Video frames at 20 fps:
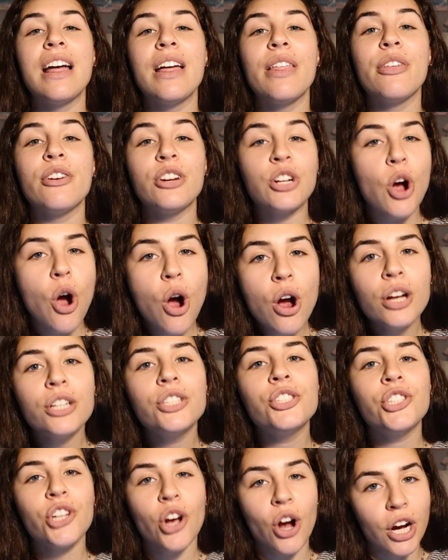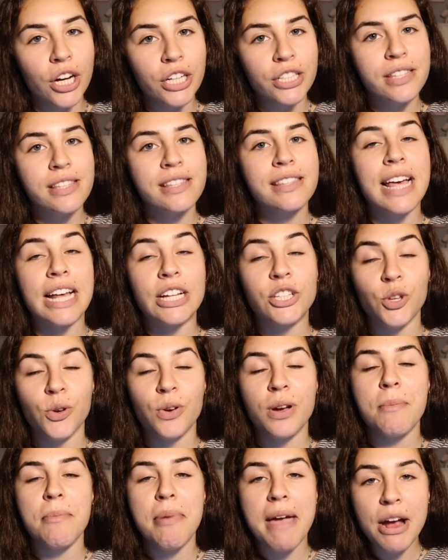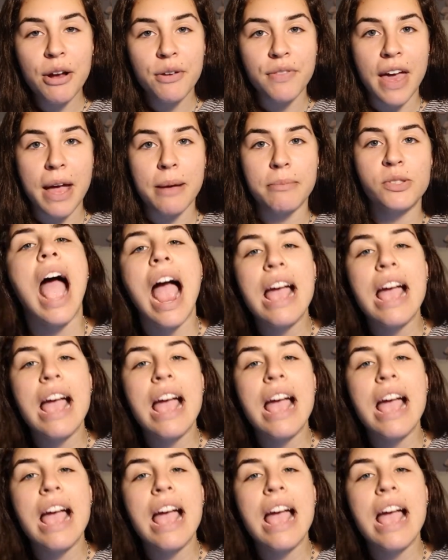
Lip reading: There are charts that do compare them.